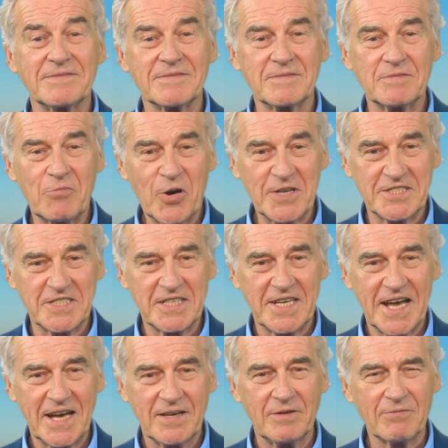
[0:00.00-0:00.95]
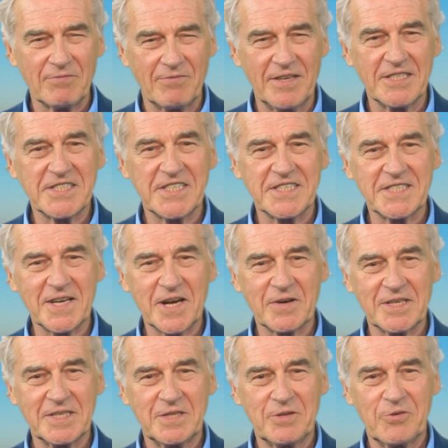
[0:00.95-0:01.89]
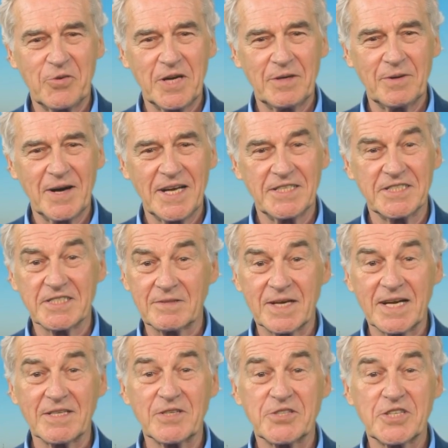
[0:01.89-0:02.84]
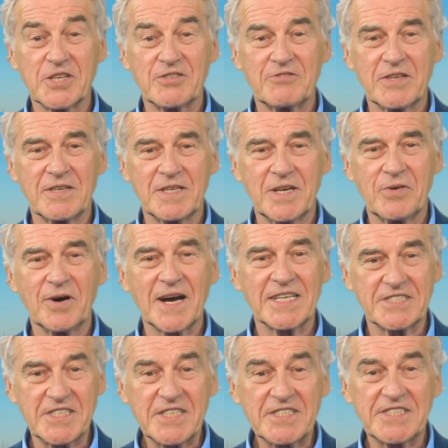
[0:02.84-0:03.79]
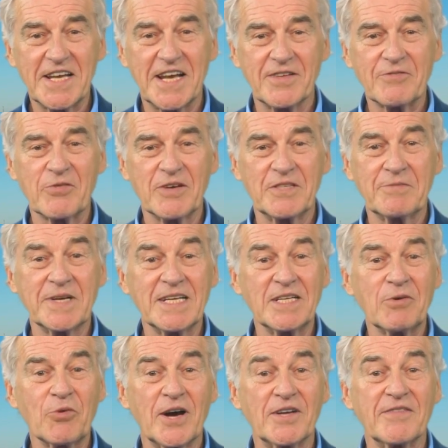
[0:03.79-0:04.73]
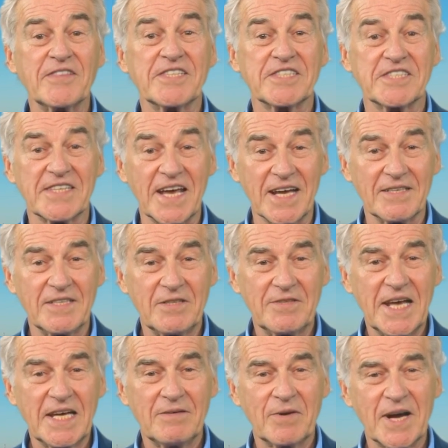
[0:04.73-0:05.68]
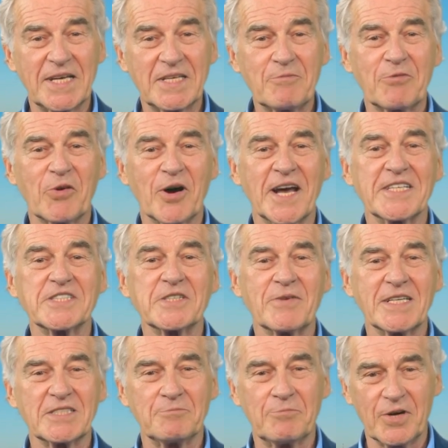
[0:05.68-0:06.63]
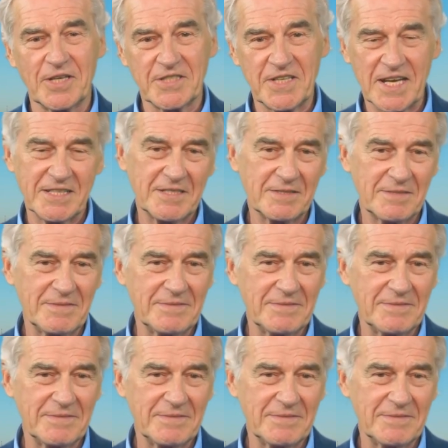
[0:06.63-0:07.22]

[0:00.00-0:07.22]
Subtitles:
Once again, this is not a complete list, and you should familiarize yourself with any relevant standard that might apply to each project.